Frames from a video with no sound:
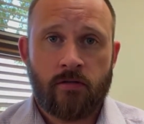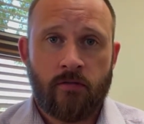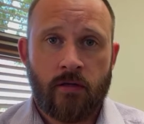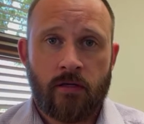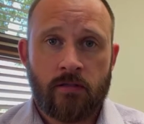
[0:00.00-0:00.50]
of
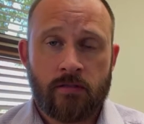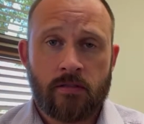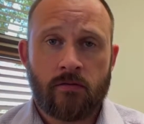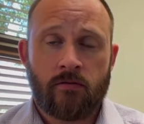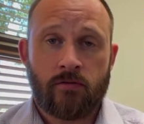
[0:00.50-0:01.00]

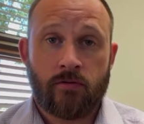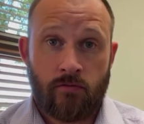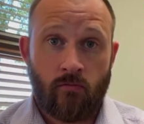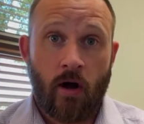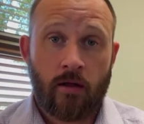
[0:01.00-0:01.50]
his
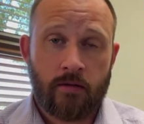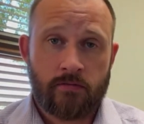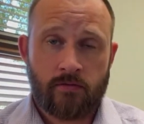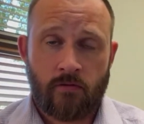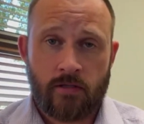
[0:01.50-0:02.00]
while he
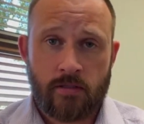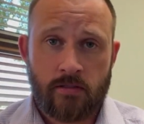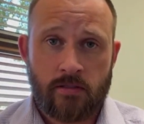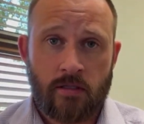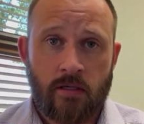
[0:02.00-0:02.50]
was in
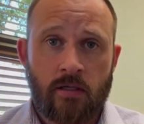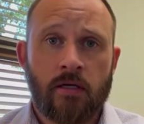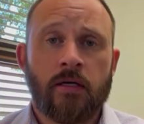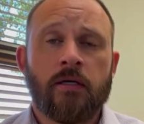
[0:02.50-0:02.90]
residency.